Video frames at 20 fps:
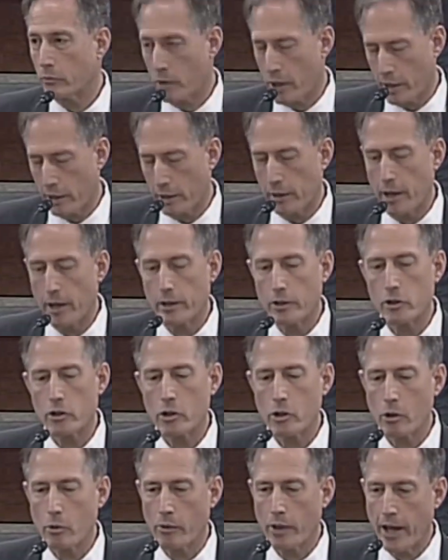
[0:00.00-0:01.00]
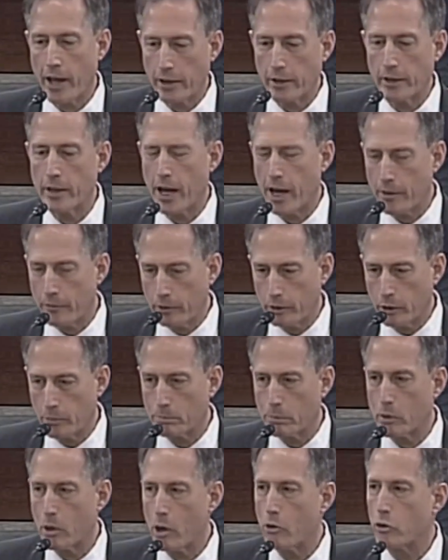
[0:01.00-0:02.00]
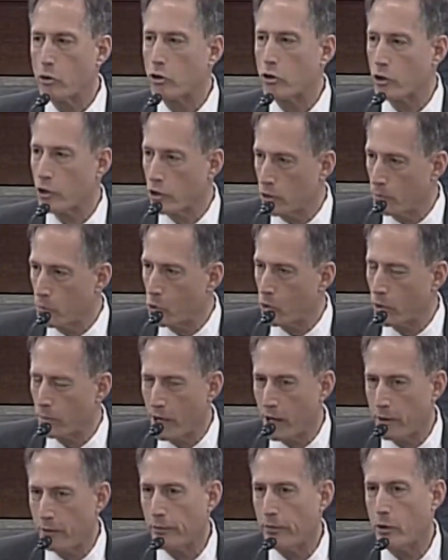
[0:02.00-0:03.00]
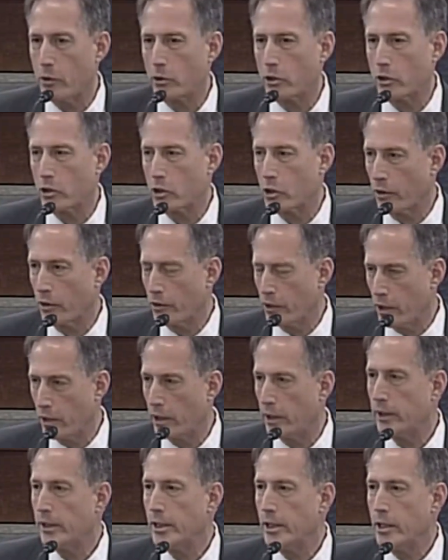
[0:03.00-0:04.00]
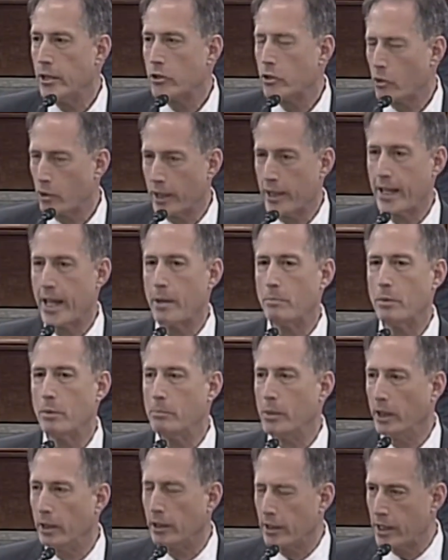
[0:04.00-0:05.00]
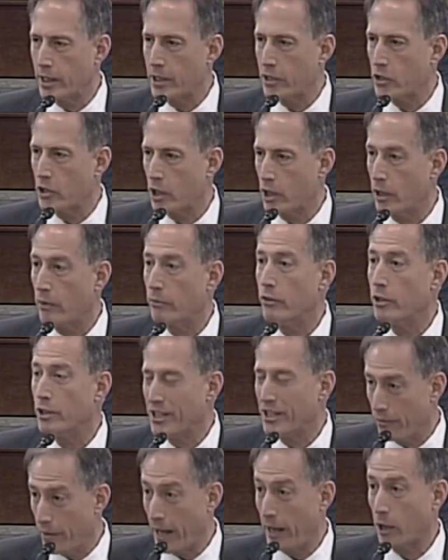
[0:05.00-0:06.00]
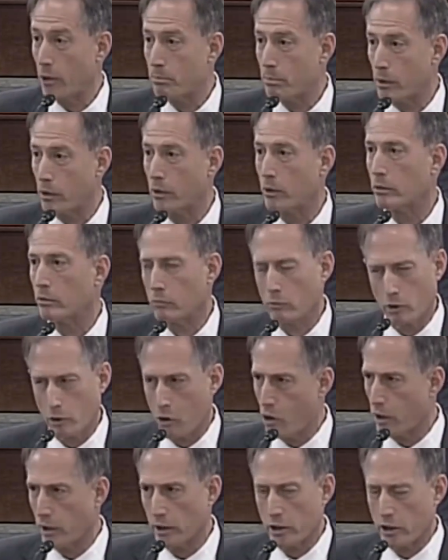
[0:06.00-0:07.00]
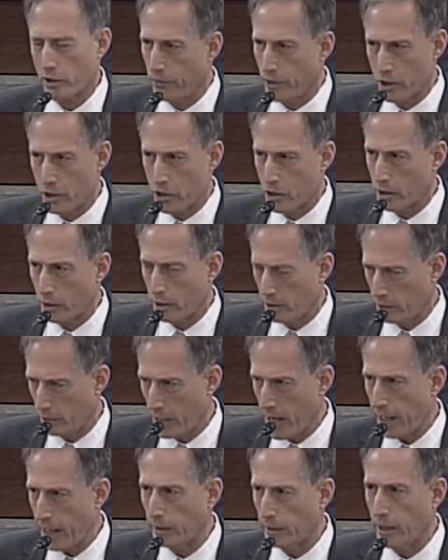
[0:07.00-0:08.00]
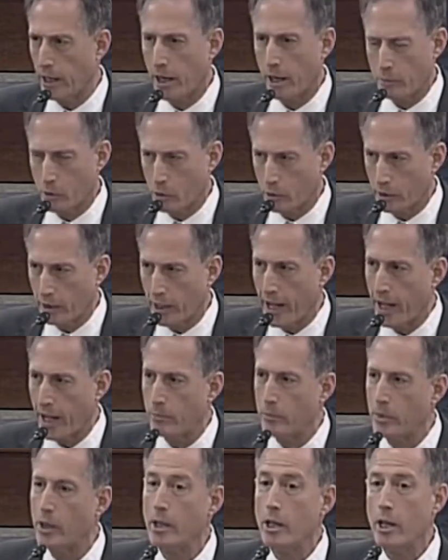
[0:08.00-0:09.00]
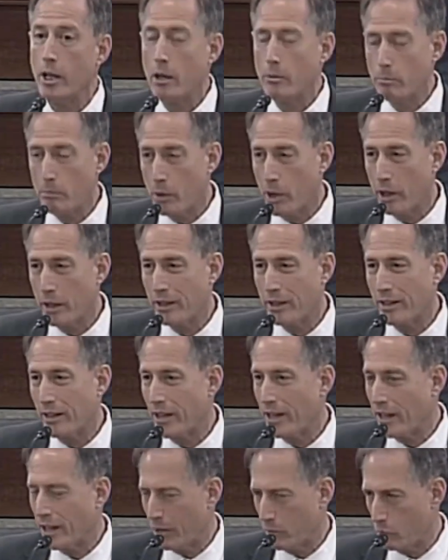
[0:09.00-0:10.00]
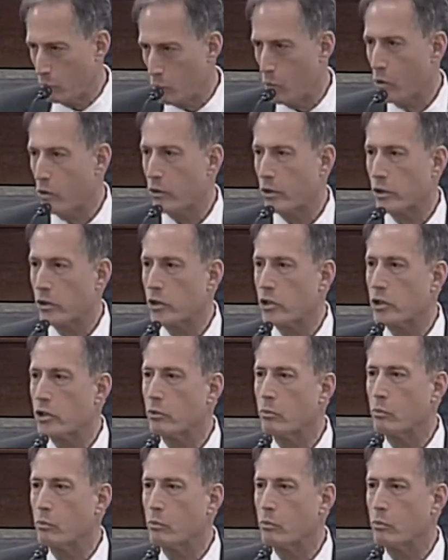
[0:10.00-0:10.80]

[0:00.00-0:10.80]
Right. And so that novel approach is more about focus on the sort of capabilities of the developer, regardless if it's non-lab or lab. But it works